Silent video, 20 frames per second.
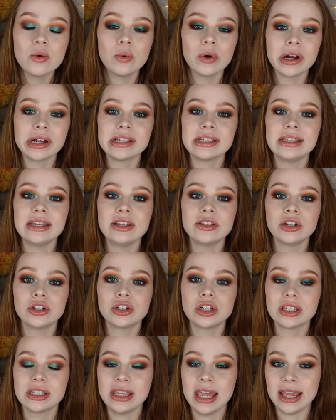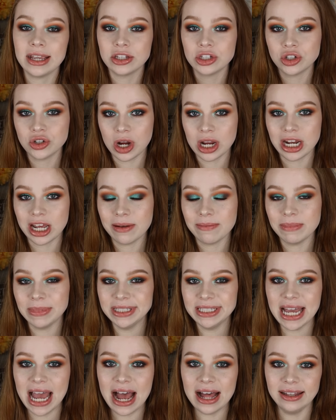whereas these are just like straight up
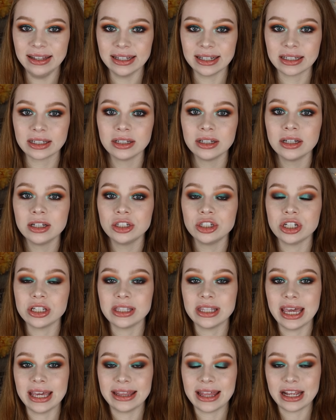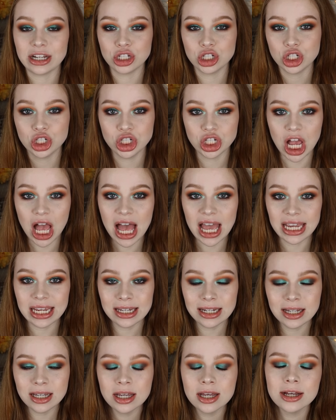metallic, just like that
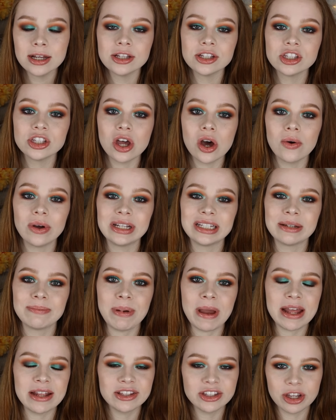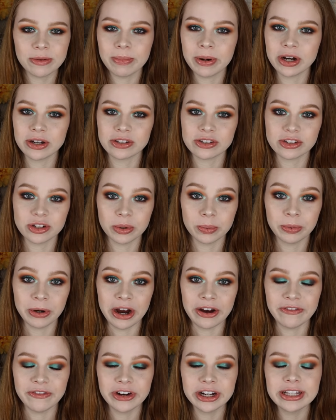shine. So it depends on personal
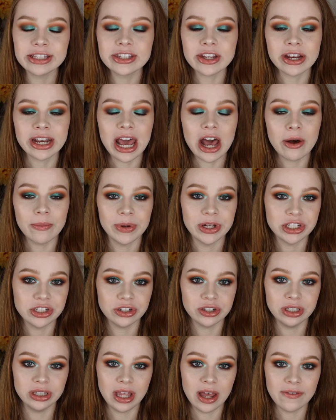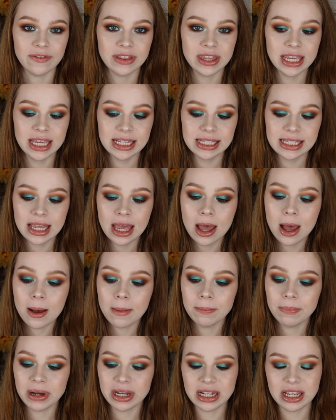preference on how much you'll love these.
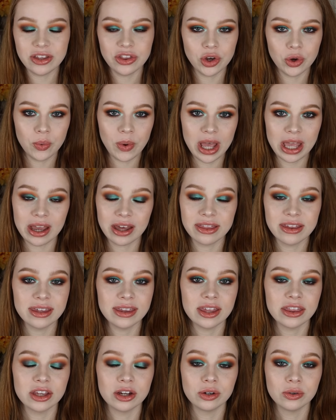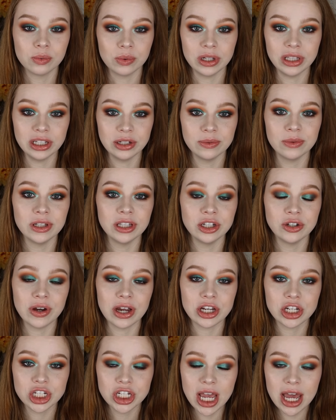But either way, I think that they're really, really
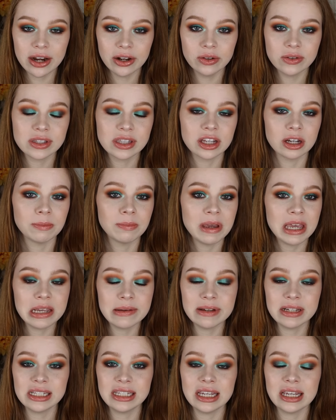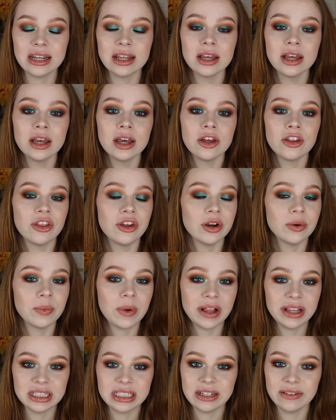great shadows. They're pigmented, they're
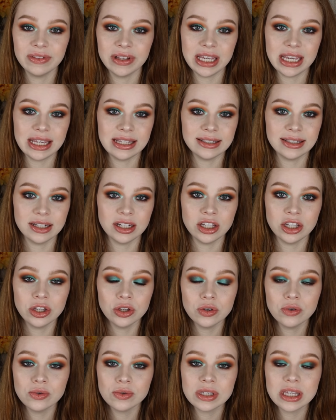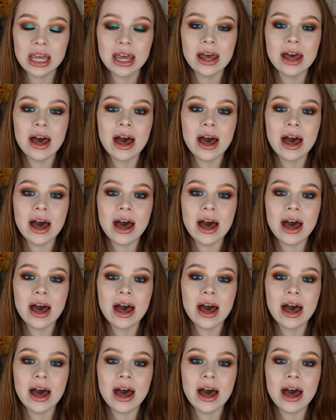relatively easy to use.